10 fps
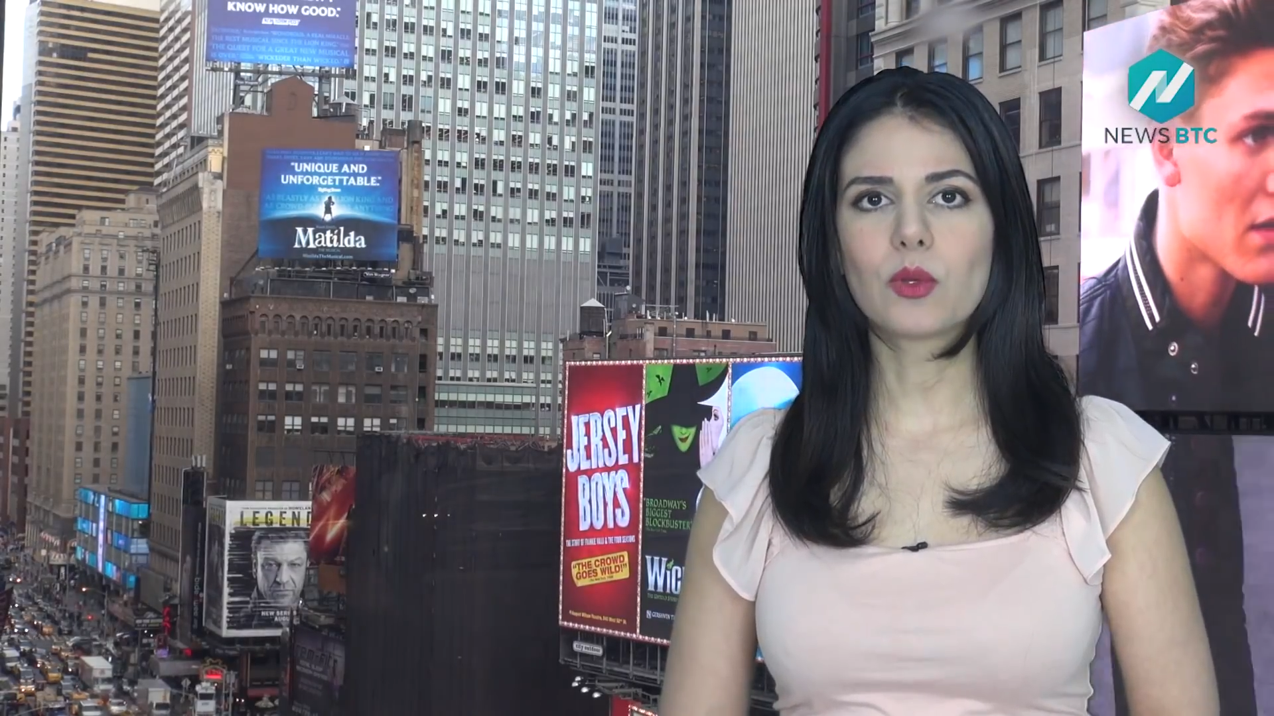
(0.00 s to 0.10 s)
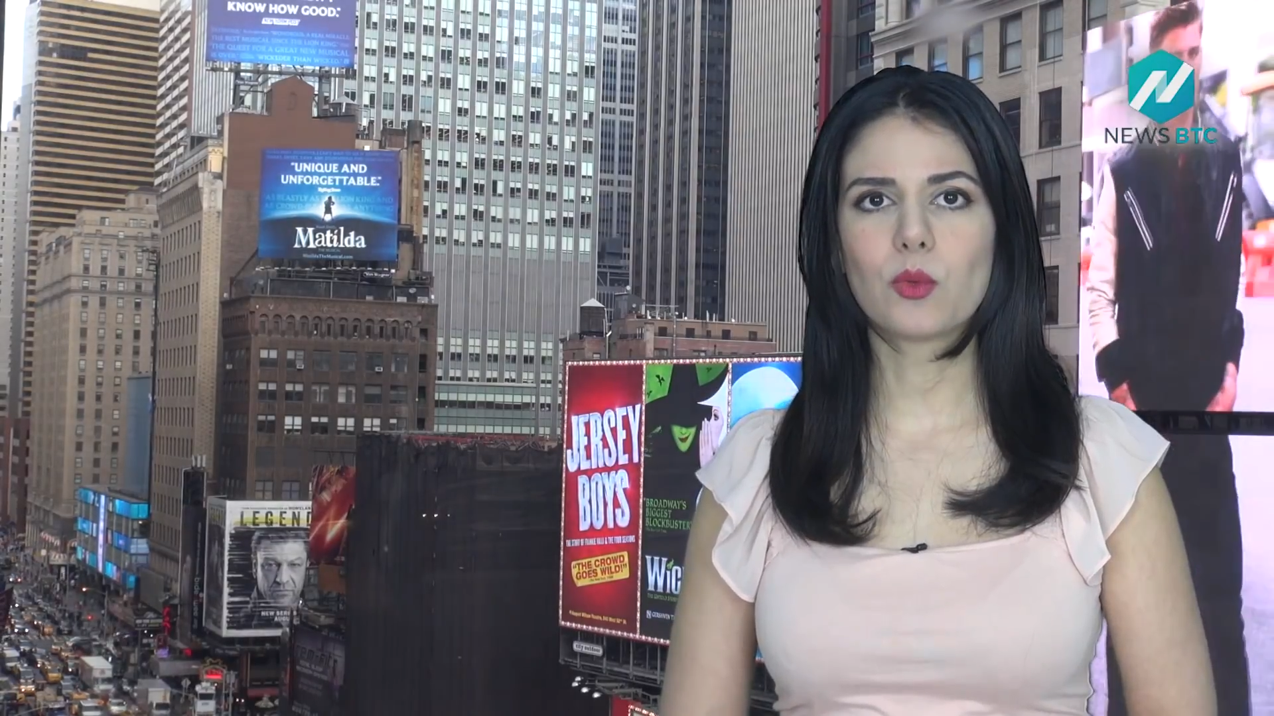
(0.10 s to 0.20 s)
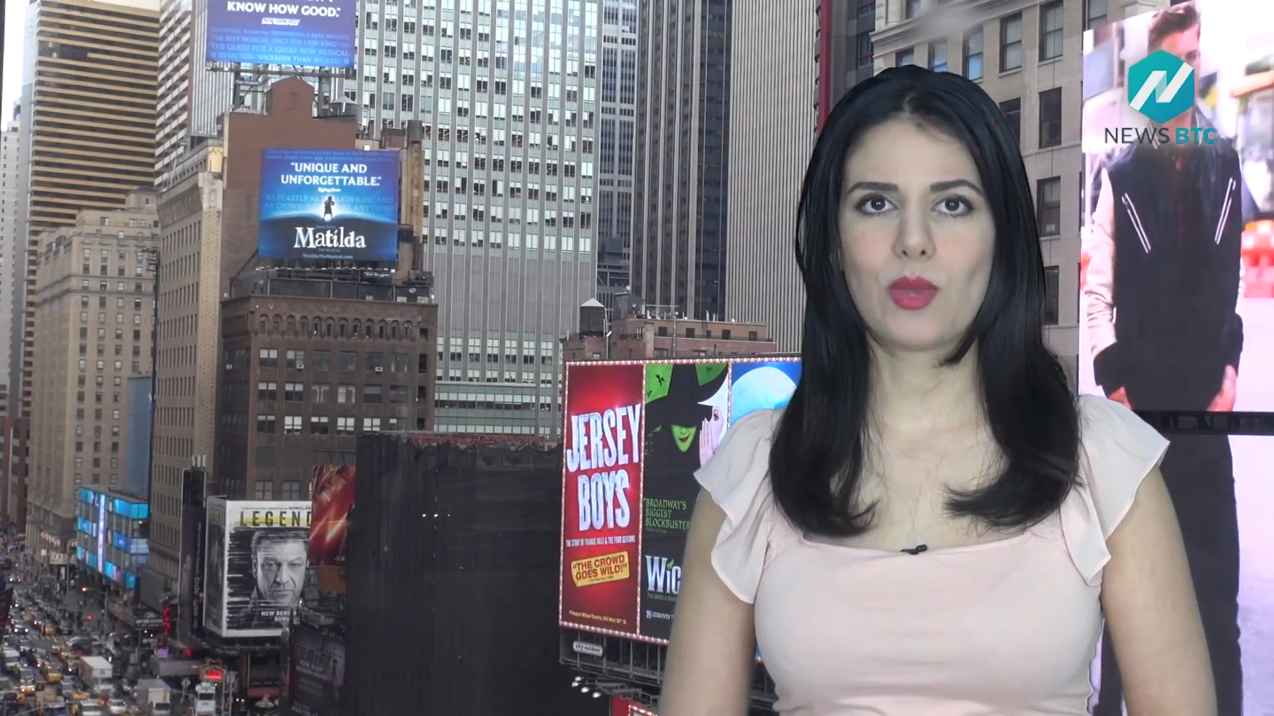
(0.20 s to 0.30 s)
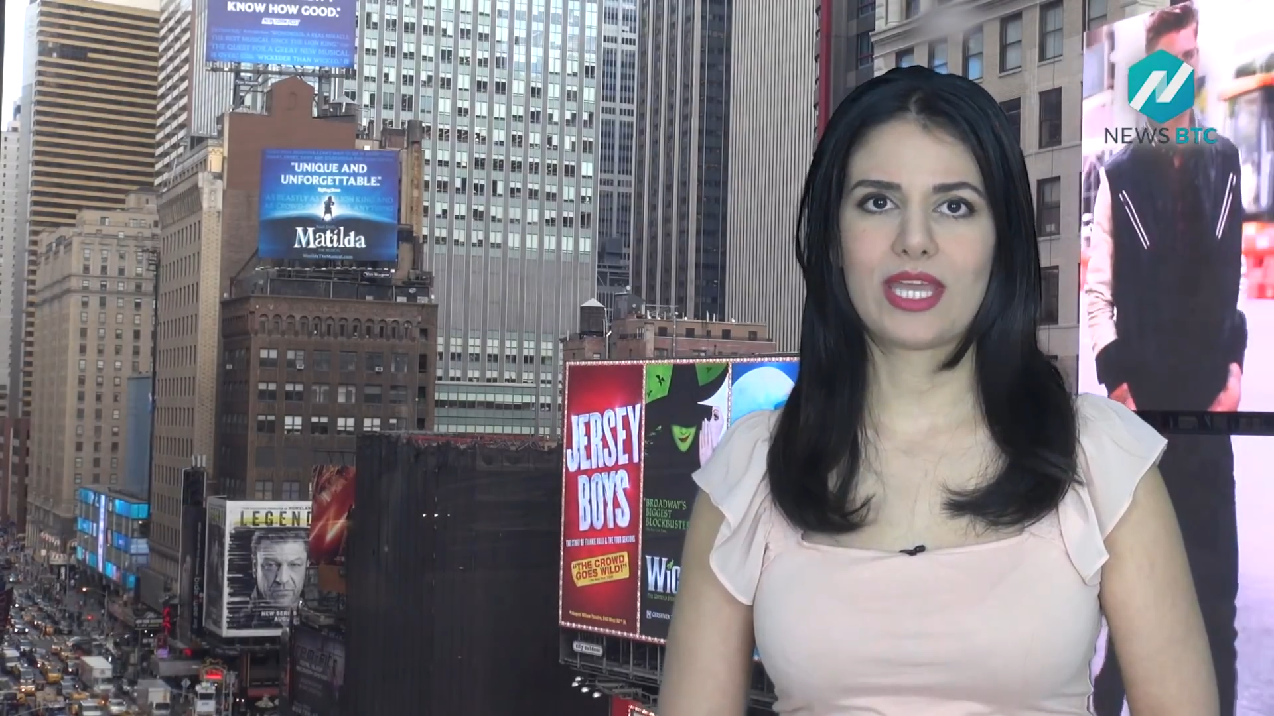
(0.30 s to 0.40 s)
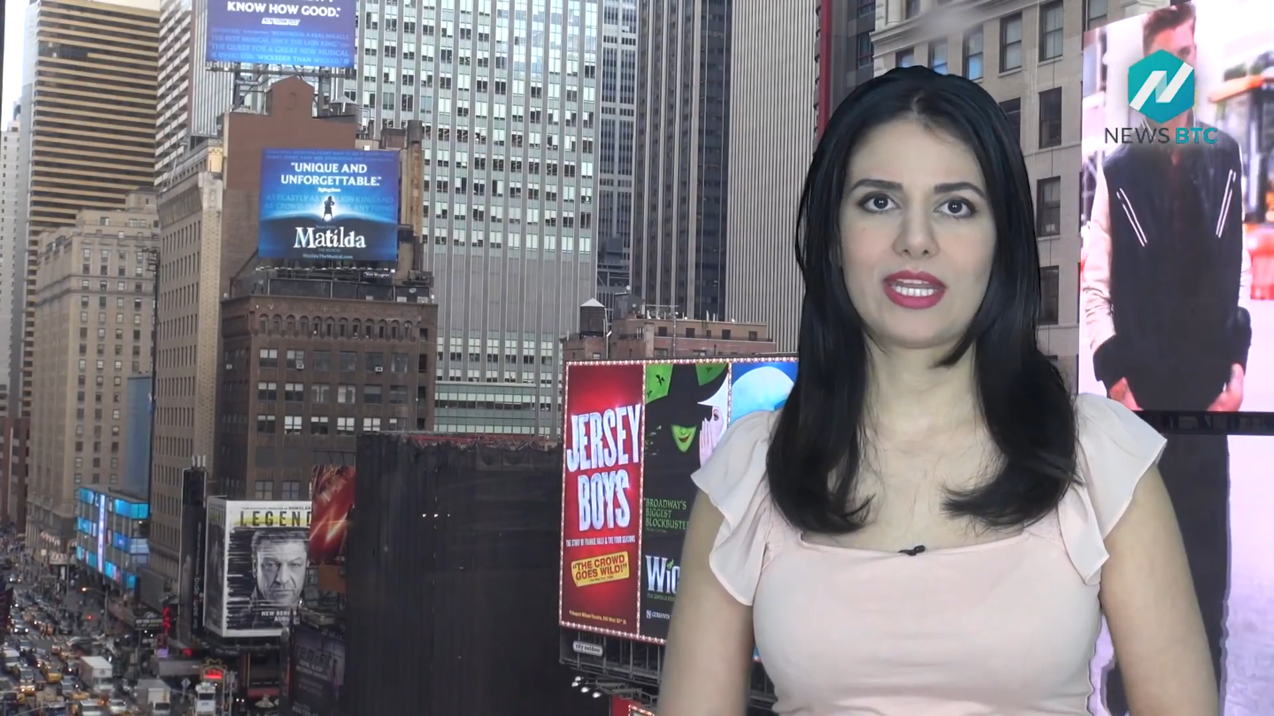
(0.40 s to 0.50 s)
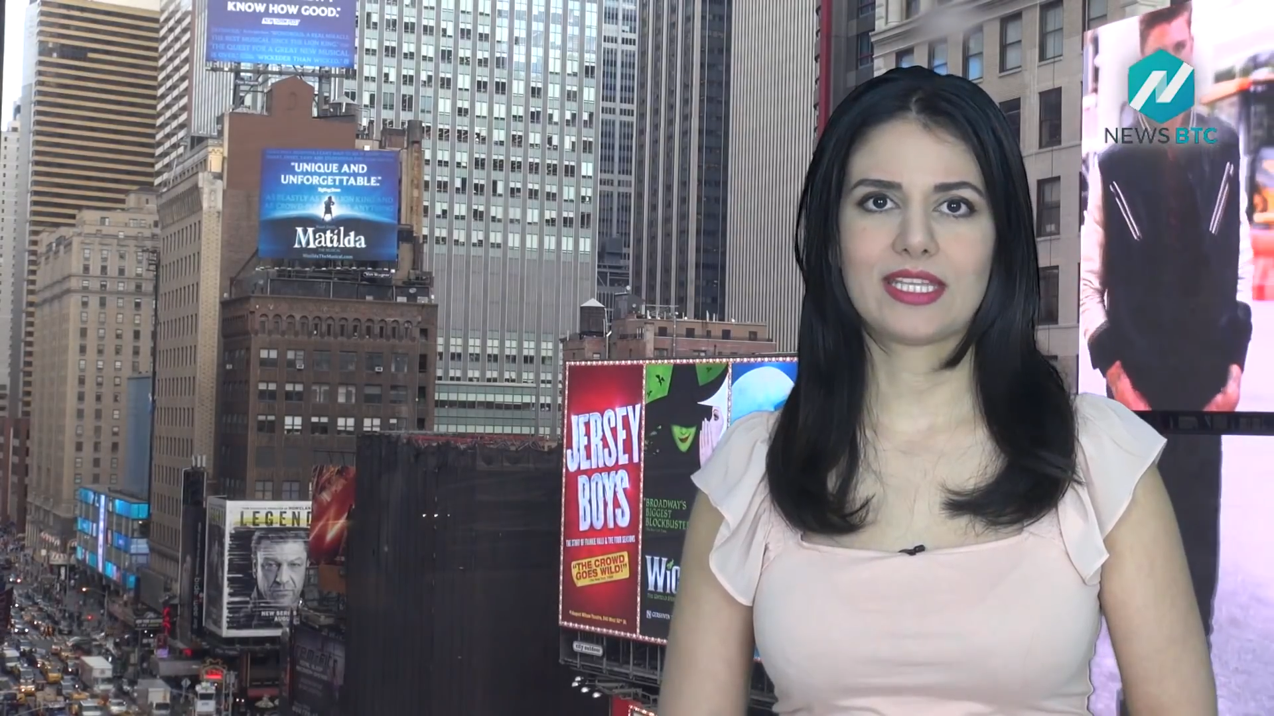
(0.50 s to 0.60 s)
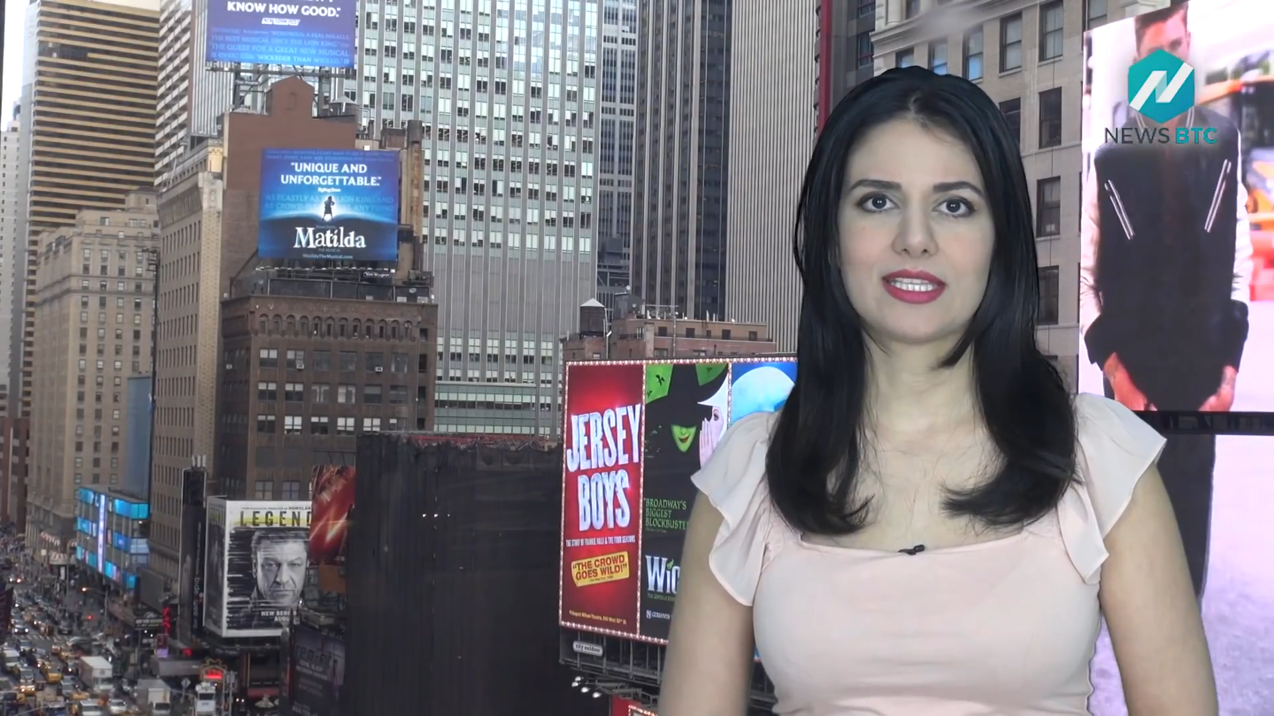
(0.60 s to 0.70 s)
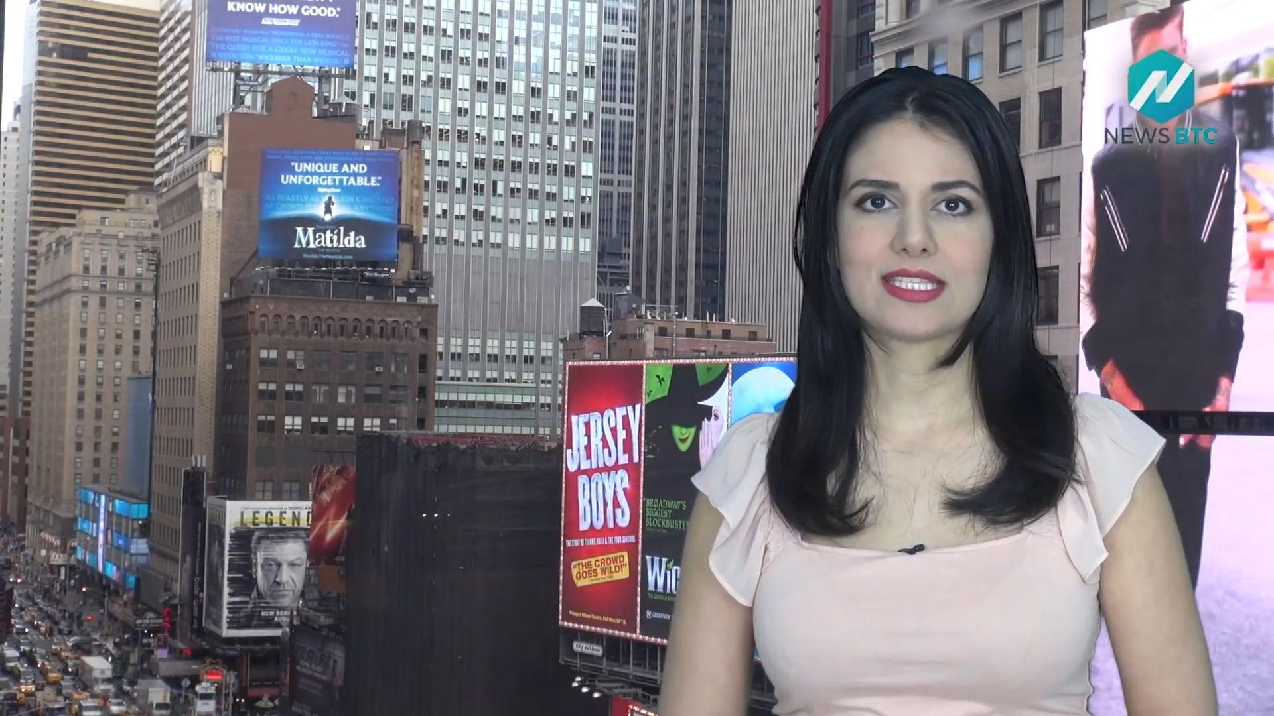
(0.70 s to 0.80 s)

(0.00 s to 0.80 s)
we're waiting